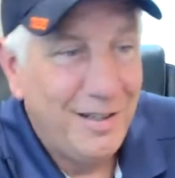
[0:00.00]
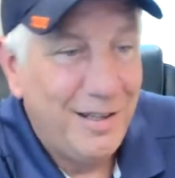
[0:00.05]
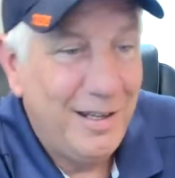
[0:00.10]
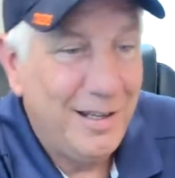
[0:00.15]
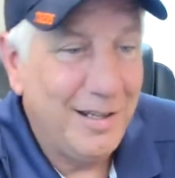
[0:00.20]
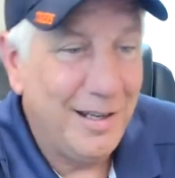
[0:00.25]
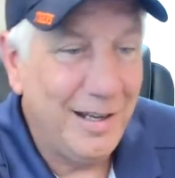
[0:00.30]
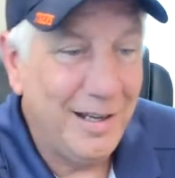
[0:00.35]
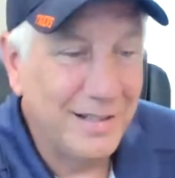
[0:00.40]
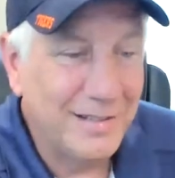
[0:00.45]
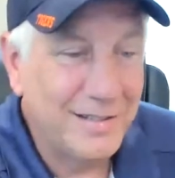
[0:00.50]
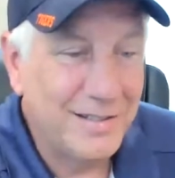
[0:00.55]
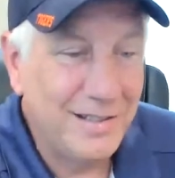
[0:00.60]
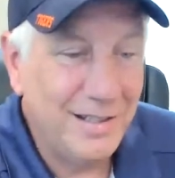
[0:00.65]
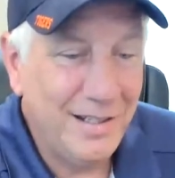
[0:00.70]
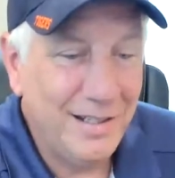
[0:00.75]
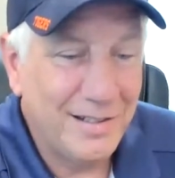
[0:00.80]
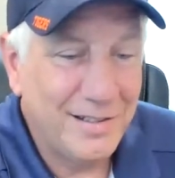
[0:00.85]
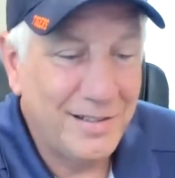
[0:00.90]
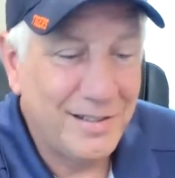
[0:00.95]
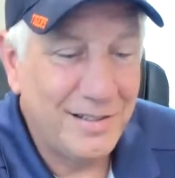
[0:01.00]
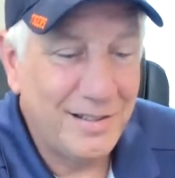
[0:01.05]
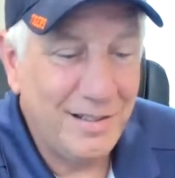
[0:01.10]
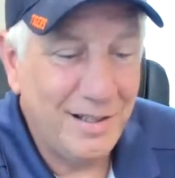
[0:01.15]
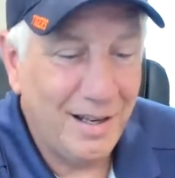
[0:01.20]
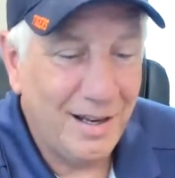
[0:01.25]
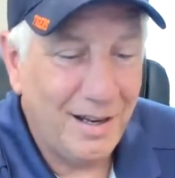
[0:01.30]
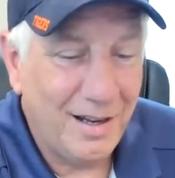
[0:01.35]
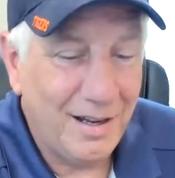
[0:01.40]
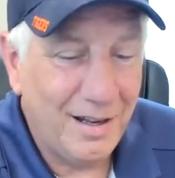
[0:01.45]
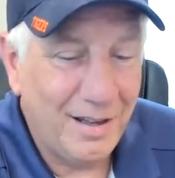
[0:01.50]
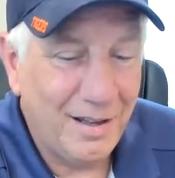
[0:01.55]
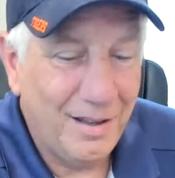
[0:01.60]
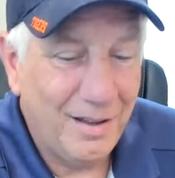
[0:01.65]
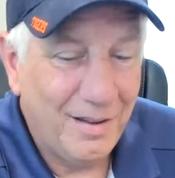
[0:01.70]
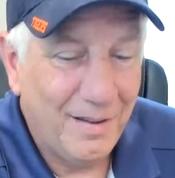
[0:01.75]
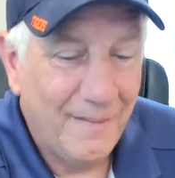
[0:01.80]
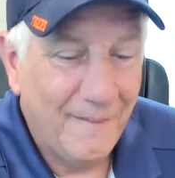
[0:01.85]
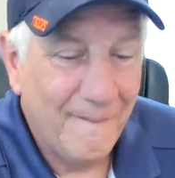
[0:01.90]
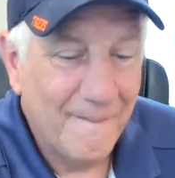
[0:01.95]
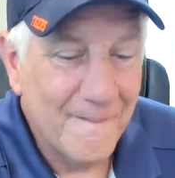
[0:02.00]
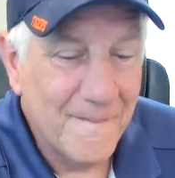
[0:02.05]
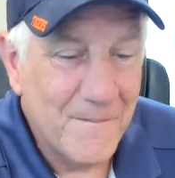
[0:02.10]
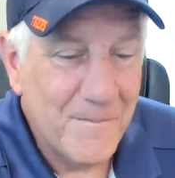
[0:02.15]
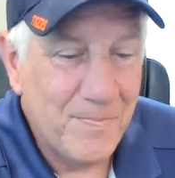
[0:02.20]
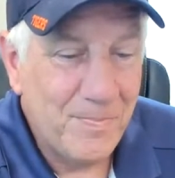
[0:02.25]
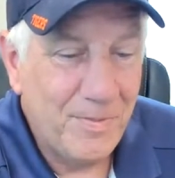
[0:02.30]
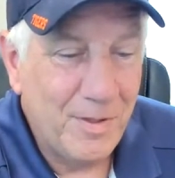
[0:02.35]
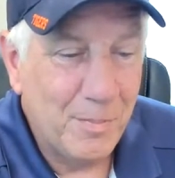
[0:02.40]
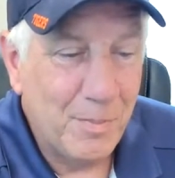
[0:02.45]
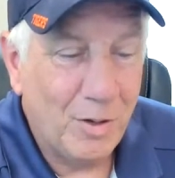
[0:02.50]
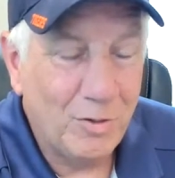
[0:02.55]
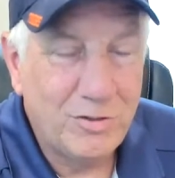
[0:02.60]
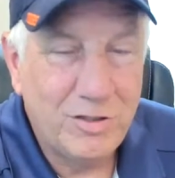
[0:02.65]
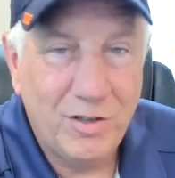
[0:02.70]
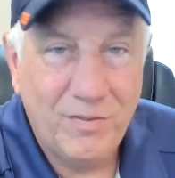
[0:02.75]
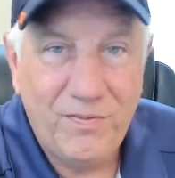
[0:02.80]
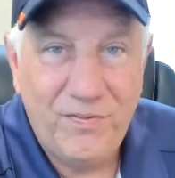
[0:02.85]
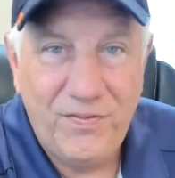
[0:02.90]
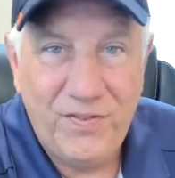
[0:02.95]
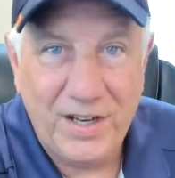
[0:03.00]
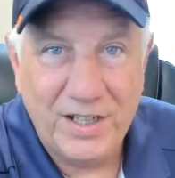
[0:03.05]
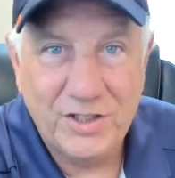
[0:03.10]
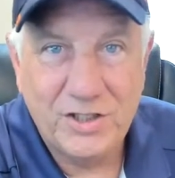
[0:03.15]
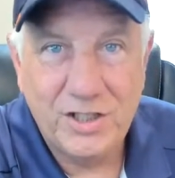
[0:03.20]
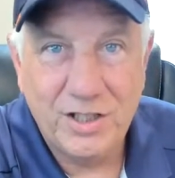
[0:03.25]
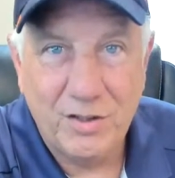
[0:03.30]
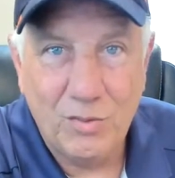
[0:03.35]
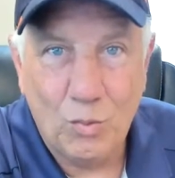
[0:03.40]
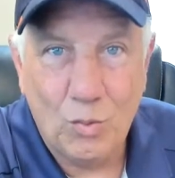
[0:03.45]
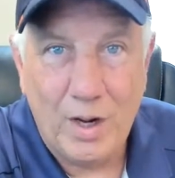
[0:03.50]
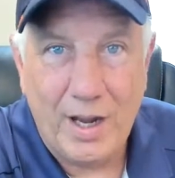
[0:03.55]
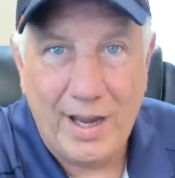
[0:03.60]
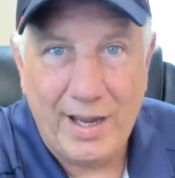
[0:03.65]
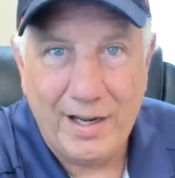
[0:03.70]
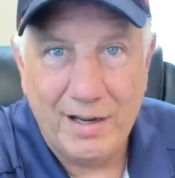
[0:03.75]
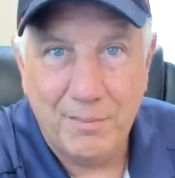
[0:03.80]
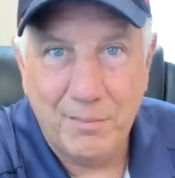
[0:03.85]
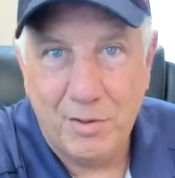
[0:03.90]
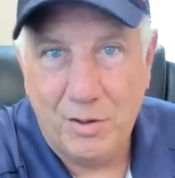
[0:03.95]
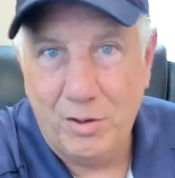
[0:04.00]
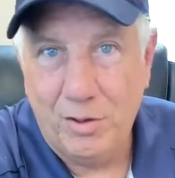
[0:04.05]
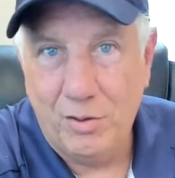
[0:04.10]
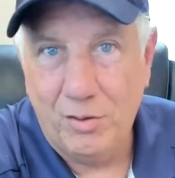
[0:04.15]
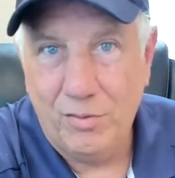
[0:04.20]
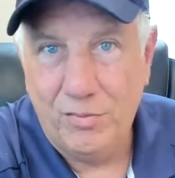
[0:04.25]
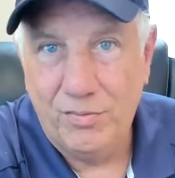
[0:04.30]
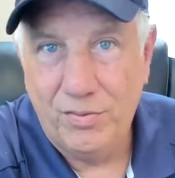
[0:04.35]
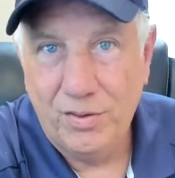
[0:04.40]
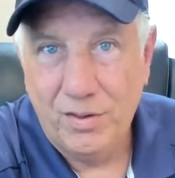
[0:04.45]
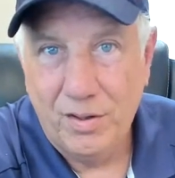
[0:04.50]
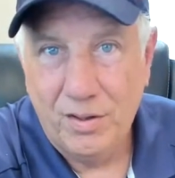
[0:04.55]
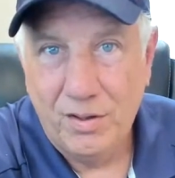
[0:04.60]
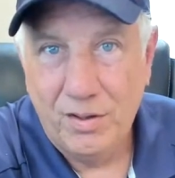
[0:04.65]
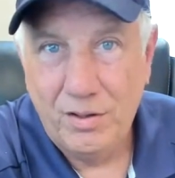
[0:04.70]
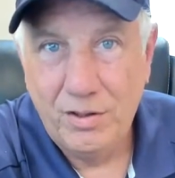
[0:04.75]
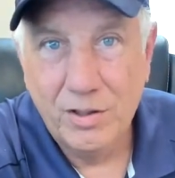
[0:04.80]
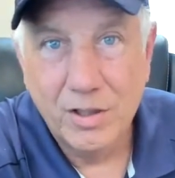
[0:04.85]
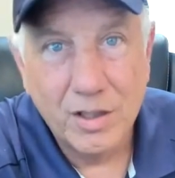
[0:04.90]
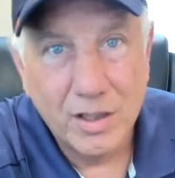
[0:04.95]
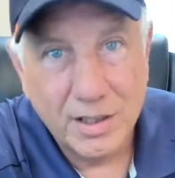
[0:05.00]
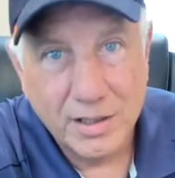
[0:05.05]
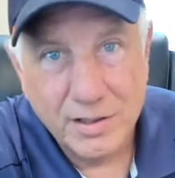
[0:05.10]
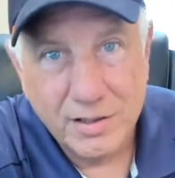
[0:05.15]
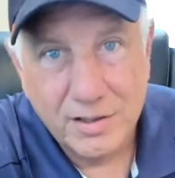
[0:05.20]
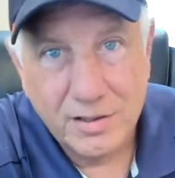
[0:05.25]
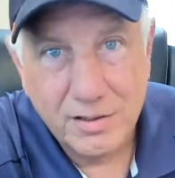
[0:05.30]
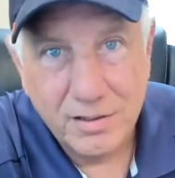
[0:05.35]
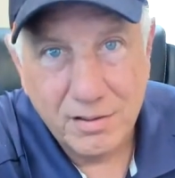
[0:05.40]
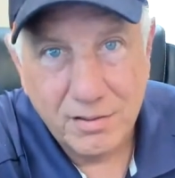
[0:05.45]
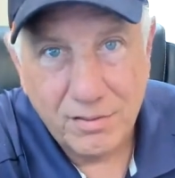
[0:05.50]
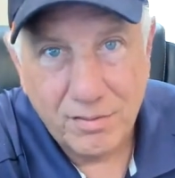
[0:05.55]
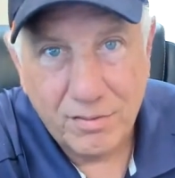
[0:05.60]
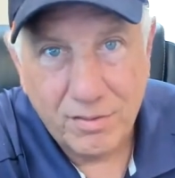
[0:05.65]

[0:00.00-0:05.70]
It's the most efficient way to move goods.